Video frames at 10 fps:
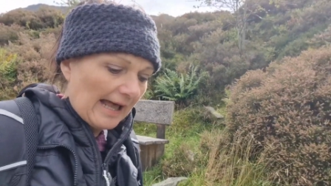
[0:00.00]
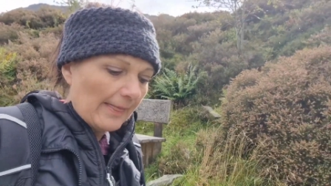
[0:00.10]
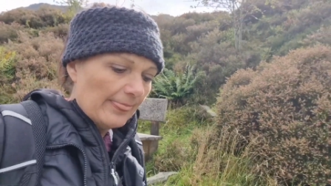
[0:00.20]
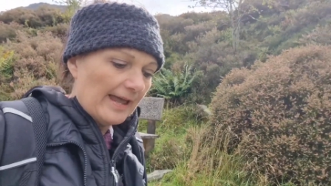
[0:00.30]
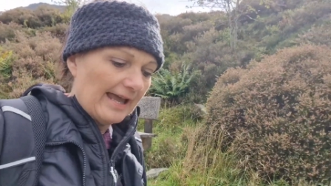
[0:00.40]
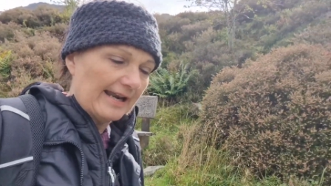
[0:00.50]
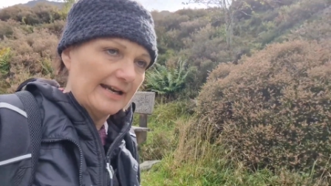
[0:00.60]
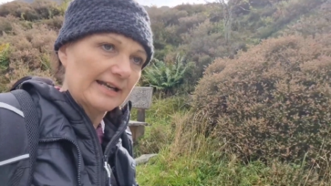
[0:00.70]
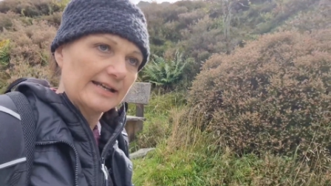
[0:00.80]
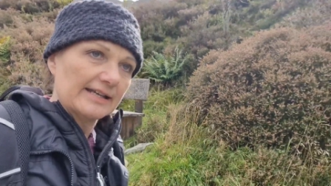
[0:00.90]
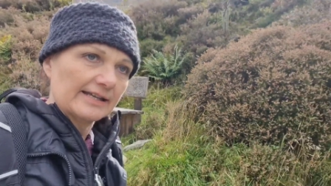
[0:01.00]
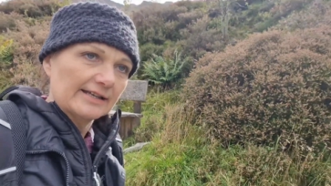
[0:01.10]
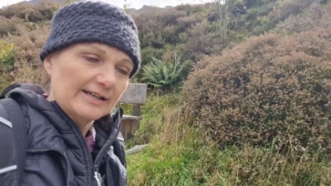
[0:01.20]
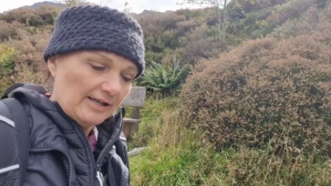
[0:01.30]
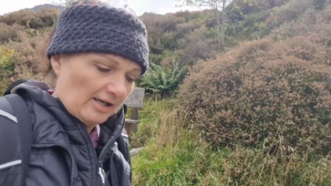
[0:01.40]
and then
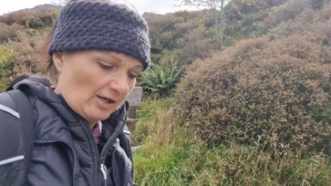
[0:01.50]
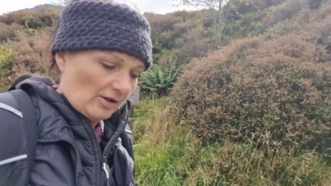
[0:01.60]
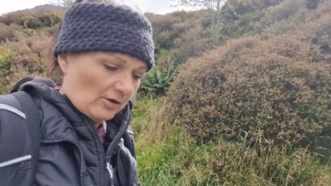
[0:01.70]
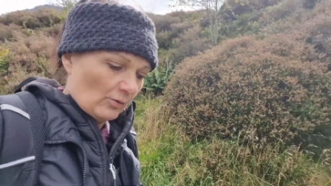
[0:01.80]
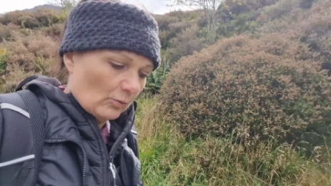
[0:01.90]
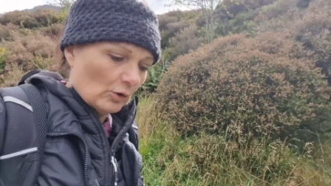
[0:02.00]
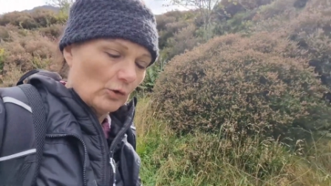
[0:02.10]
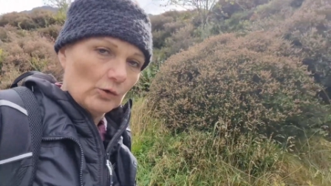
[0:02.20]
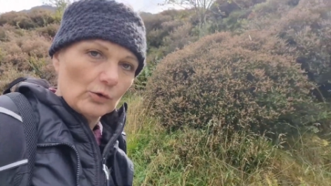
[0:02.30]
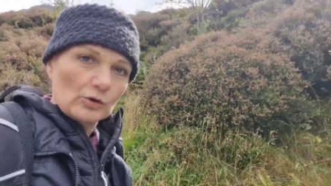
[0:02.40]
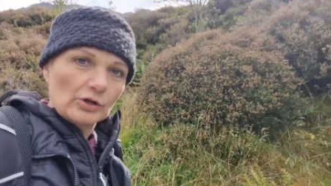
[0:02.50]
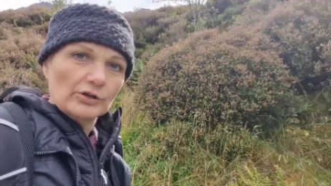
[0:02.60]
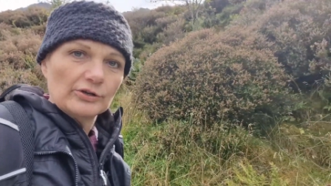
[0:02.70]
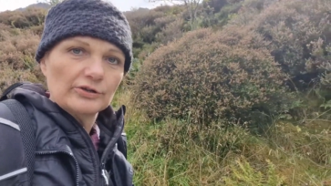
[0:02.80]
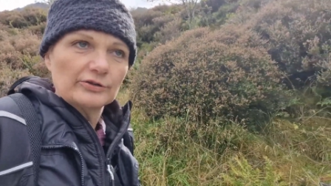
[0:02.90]
walk
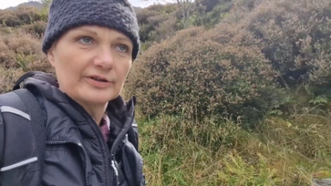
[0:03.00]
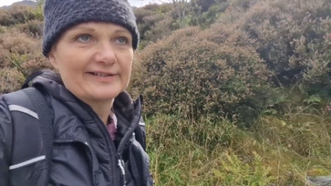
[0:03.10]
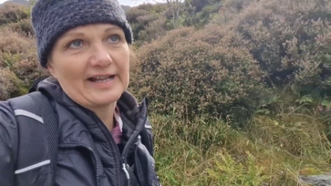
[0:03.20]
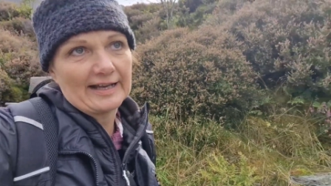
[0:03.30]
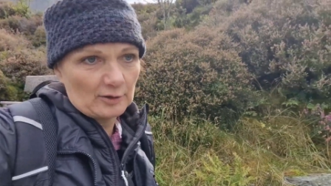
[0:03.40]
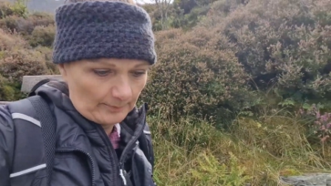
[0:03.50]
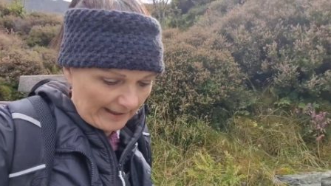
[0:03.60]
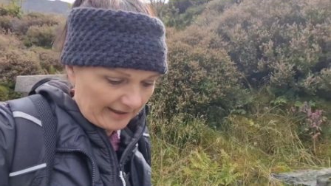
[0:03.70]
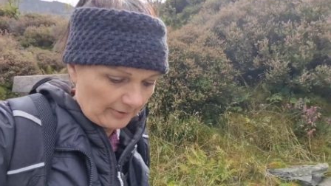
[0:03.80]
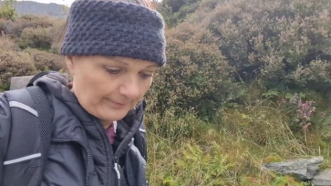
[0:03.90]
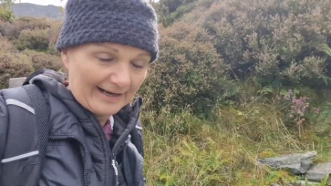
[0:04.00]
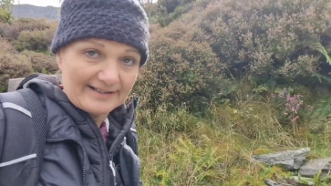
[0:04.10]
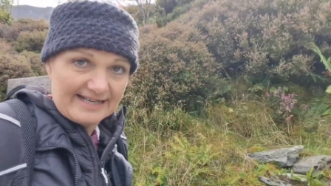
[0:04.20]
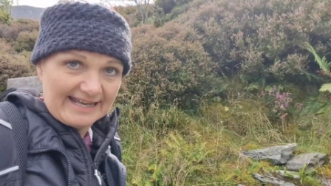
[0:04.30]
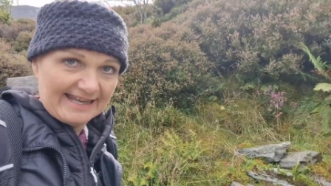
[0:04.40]
the cycle path back
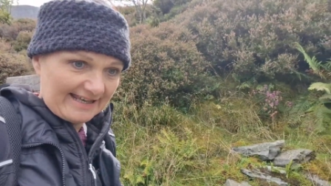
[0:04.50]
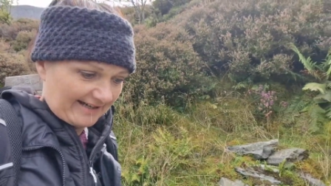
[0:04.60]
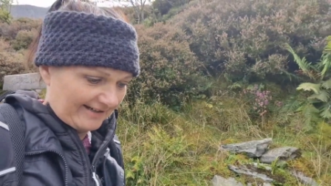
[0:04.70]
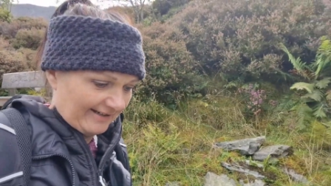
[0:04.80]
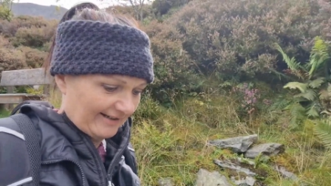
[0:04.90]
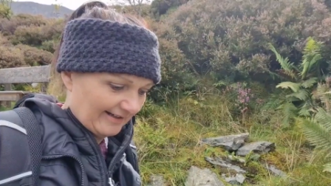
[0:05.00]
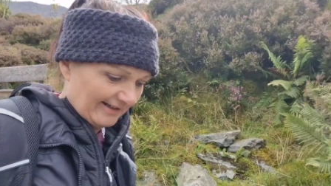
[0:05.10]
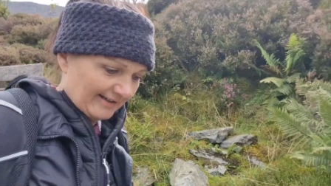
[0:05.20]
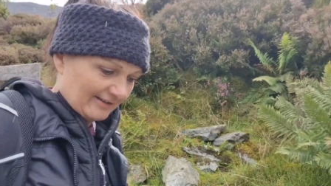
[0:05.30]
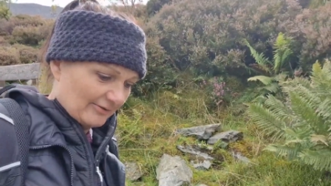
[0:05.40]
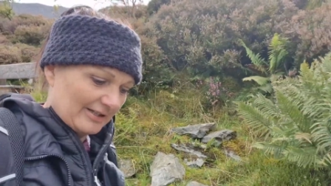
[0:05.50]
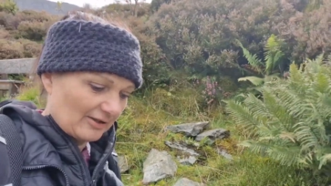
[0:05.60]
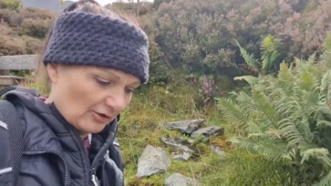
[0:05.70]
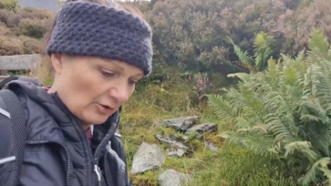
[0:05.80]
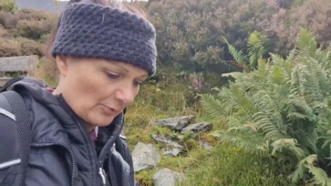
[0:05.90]
to here, do it
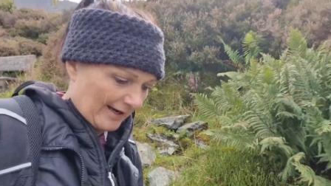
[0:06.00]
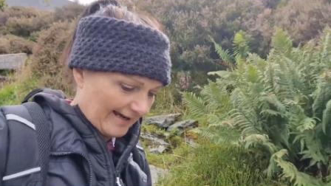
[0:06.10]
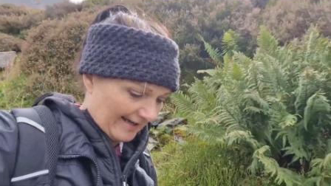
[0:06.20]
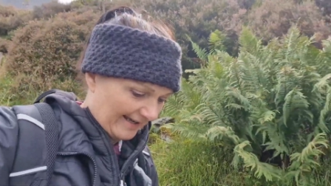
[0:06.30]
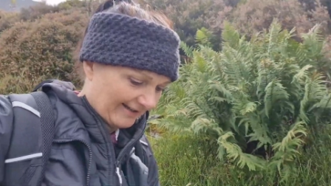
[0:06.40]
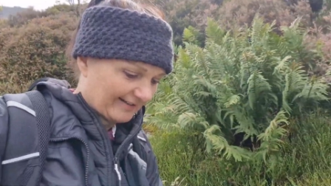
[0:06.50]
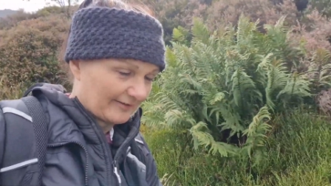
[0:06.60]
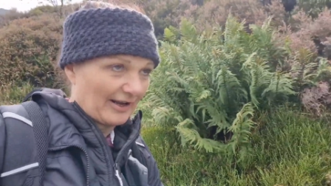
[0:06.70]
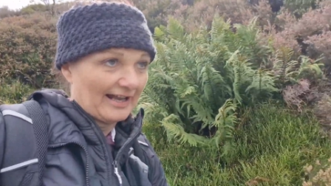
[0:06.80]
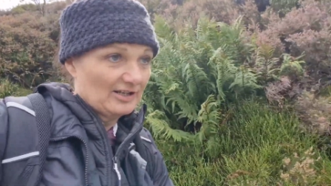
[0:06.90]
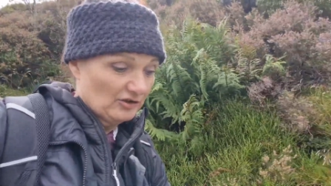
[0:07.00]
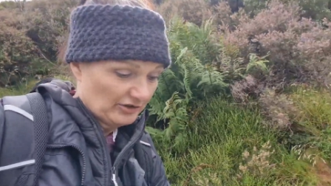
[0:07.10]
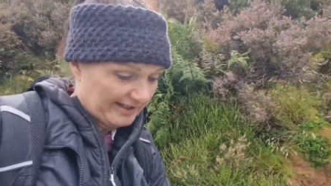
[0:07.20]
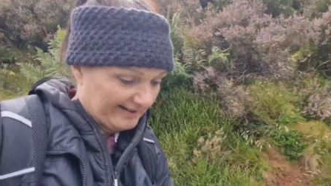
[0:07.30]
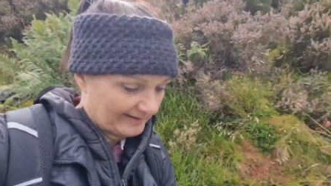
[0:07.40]
the other way, because I've kind of
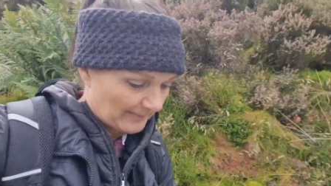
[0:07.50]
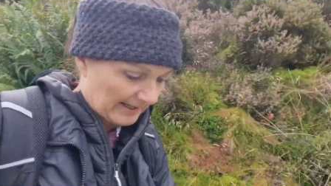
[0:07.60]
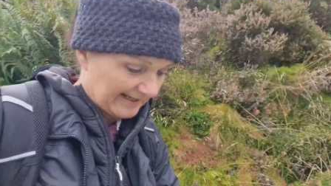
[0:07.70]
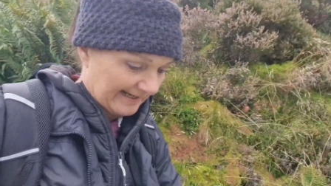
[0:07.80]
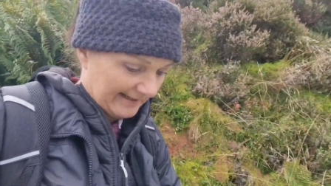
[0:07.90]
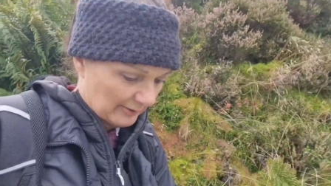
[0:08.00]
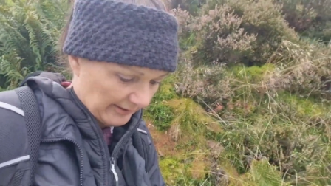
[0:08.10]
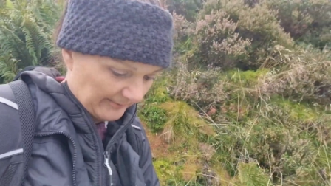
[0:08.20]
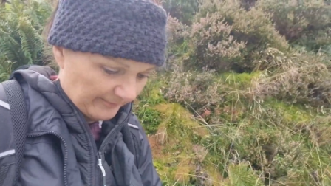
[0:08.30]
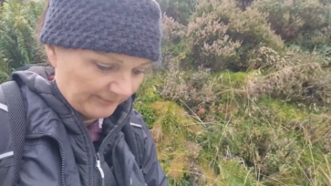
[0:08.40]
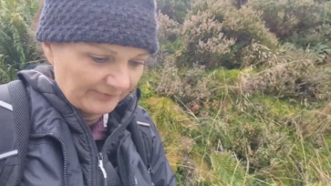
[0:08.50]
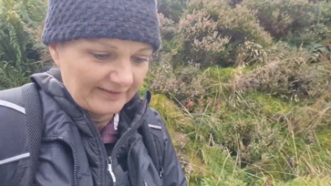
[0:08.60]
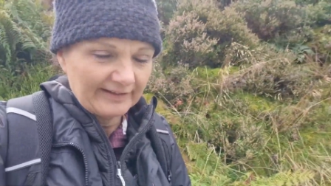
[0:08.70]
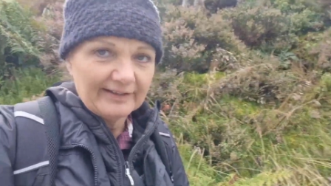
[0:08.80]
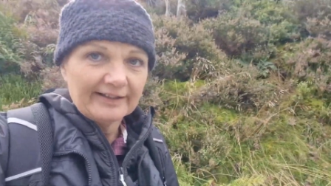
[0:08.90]
done this bit now.
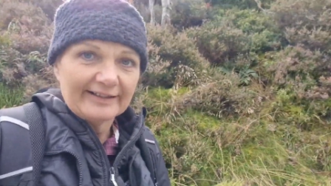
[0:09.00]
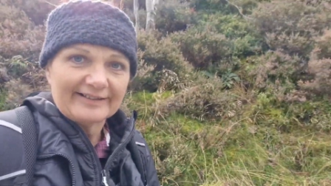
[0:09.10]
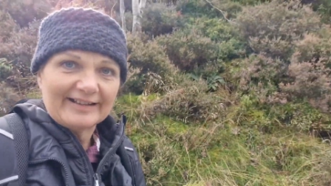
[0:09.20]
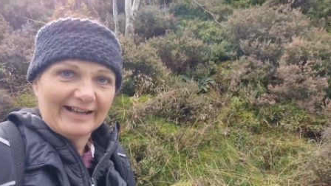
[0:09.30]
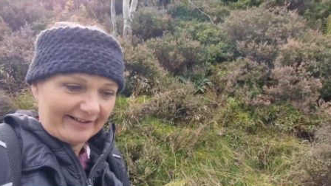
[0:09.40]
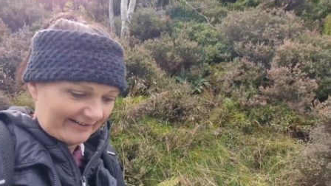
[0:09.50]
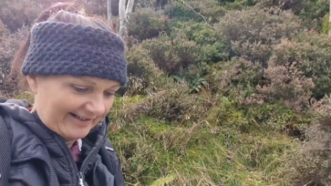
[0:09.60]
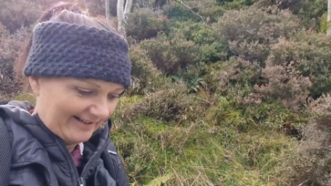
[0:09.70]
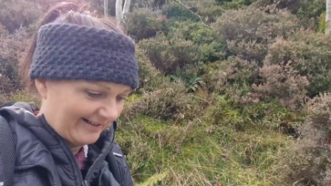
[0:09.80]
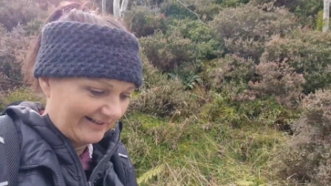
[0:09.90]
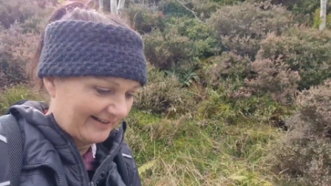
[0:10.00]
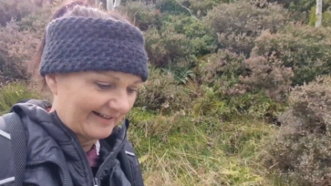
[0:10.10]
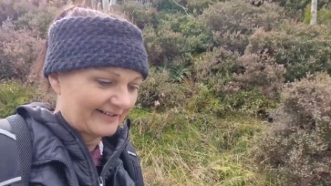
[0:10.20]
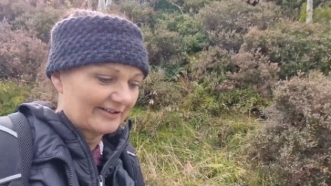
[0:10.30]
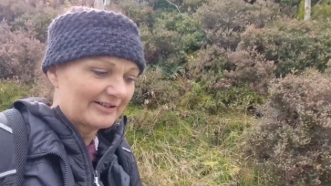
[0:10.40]
So
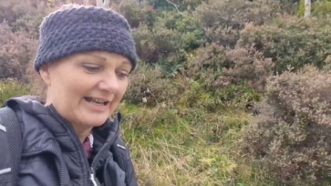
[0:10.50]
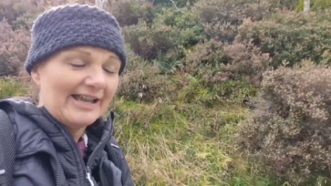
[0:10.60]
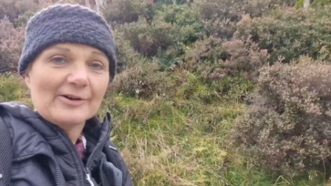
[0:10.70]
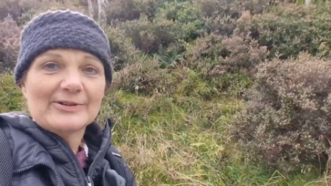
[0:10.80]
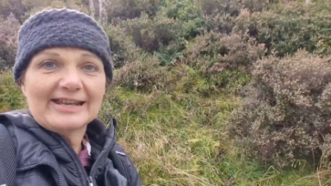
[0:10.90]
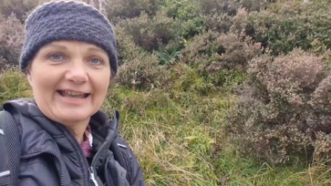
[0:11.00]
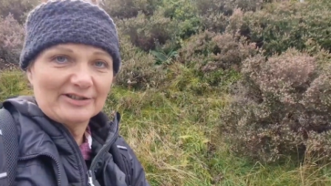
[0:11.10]
that's good when you